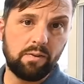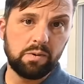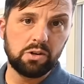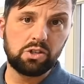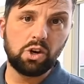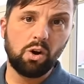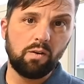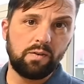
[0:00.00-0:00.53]
from
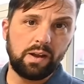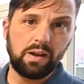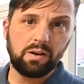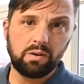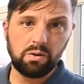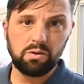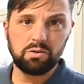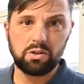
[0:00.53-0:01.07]
your tow
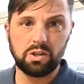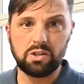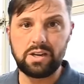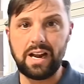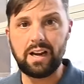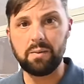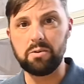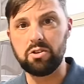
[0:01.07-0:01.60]
vehicle to
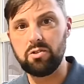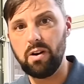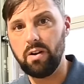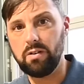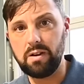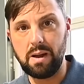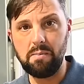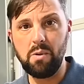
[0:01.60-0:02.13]
jack up the
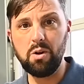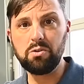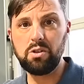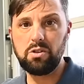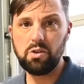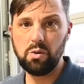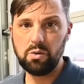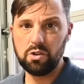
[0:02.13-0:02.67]
trailer and that
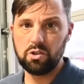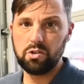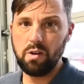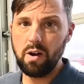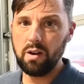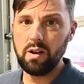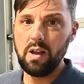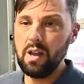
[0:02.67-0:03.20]
multi-tool in the
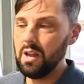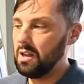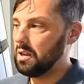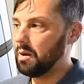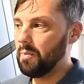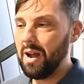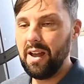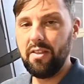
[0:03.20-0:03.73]
trunk,
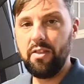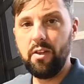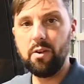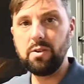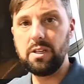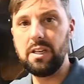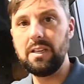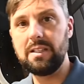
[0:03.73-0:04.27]
you can buy a
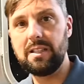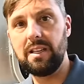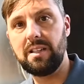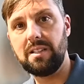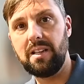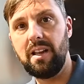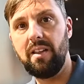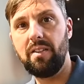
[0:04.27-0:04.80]
13
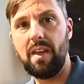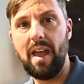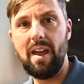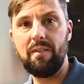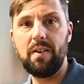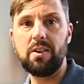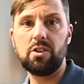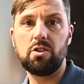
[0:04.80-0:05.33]
16
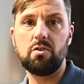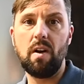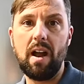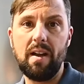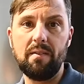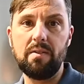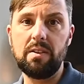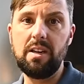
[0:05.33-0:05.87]
half inch
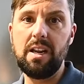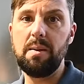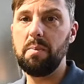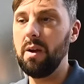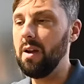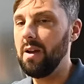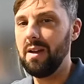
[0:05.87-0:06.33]
drive deep